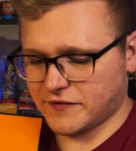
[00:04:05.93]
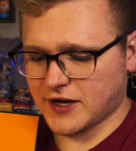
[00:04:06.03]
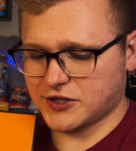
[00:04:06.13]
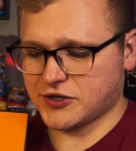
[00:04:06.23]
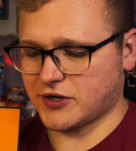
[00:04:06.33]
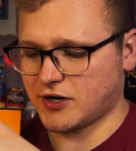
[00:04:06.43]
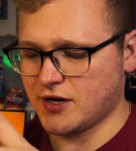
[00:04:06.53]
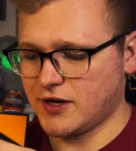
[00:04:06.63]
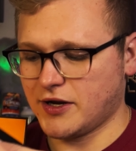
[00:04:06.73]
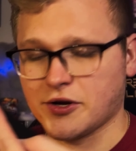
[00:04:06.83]
You've got your
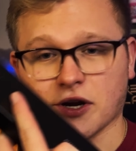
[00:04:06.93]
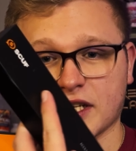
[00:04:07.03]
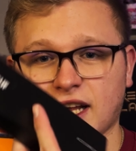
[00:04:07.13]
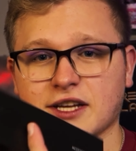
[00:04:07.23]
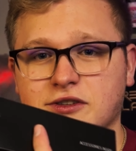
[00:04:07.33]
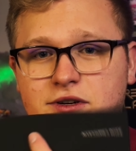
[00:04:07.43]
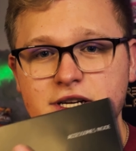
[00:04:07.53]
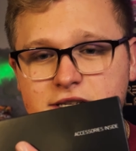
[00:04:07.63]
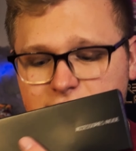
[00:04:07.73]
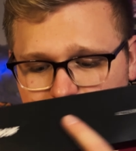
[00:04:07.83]
your
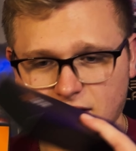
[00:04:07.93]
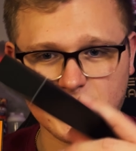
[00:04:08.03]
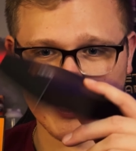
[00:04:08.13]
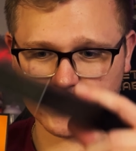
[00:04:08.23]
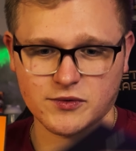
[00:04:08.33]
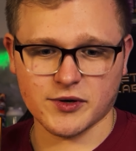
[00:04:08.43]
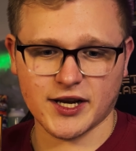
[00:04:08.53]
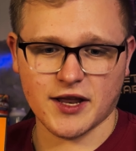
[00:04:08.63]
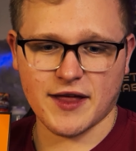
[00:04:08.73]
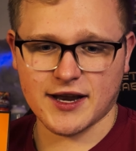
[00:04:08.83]
accessories and that's we'll
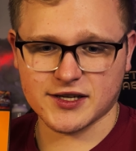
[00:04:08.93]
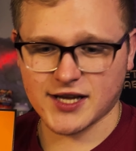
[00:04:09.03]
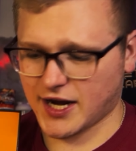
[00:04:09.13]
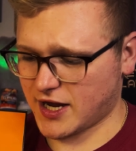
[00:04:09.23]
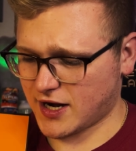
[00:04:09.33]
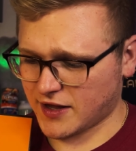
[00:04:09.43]
get into that in a second.